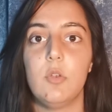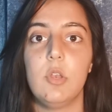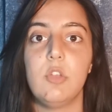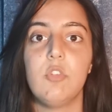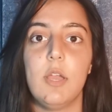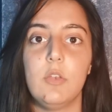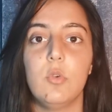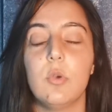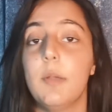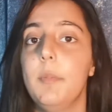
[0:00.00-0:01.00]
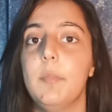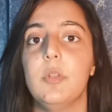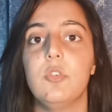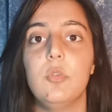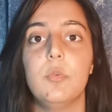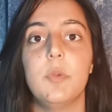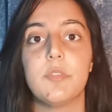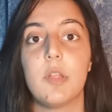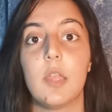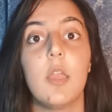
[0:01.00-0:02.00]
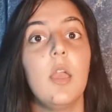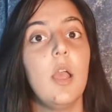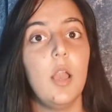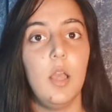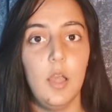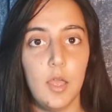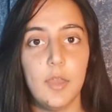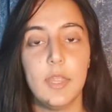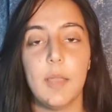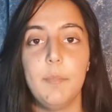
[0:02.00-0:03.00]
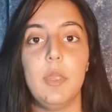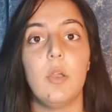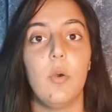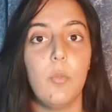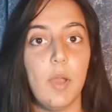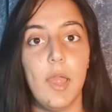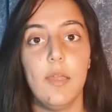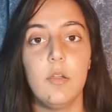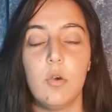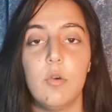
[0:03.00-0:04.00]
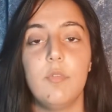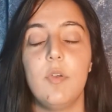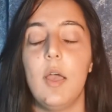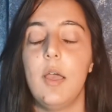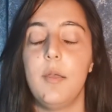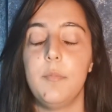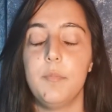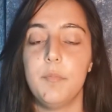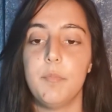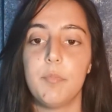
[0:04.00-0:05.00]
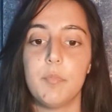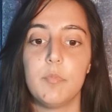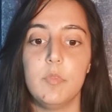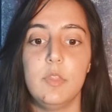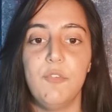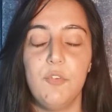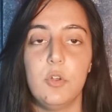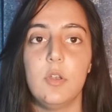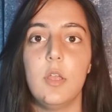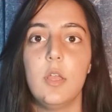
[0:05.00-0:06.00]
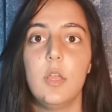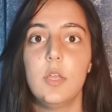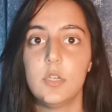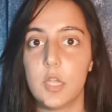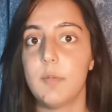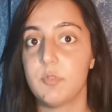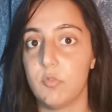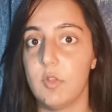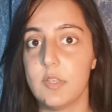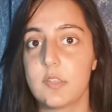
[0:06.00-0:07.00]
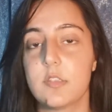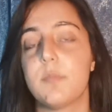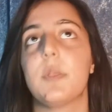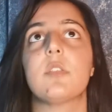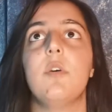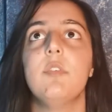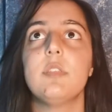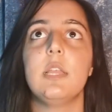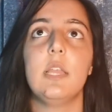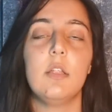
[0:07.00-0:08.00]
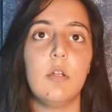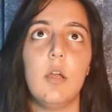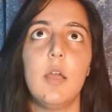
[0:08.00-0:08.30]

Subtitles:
that knowledge, and your commitment to almost like learning and being aware of different types of risks. Because obviously,